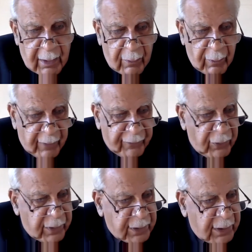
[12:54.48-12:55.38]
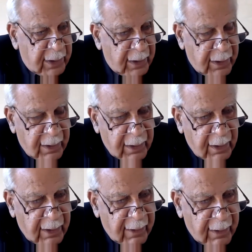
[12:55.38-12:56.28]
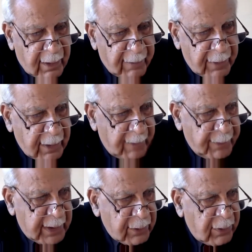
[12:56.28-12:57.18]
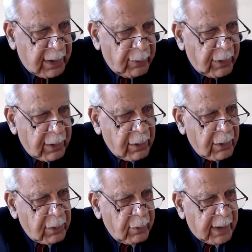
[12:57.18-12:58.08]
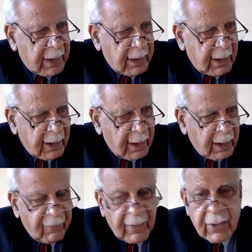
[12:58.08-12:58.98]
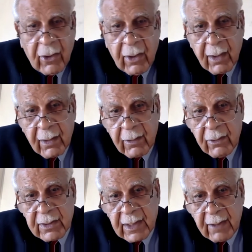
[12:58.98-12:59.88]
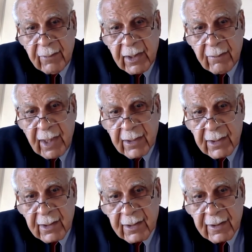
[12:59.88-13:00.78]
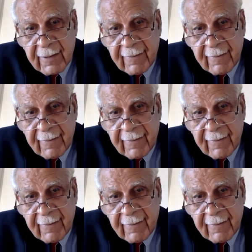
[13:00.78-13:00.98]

Well, of course, companies only want to go to where they think they can find oil, good sedimentary basins.